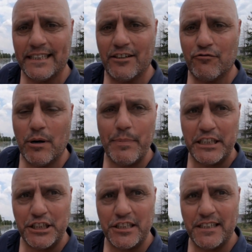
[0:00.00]
and the
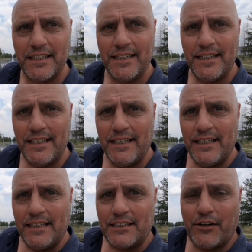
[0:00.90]
rubbish.
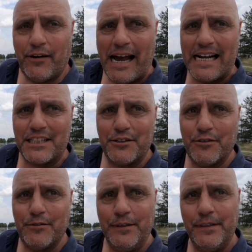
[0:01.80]
So I had
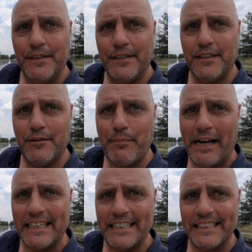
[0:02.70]
to
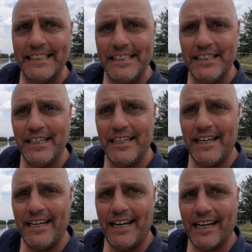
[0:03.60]
abandon
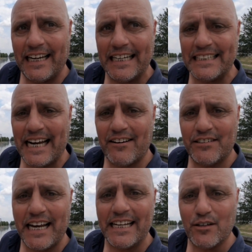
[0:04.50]
and get
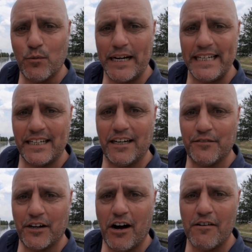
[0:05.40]
down, take the weed
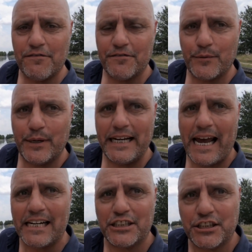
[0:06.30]
cover off, the weed
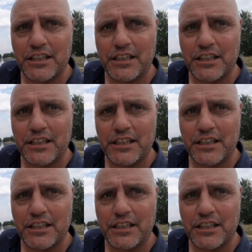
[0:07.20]
hatch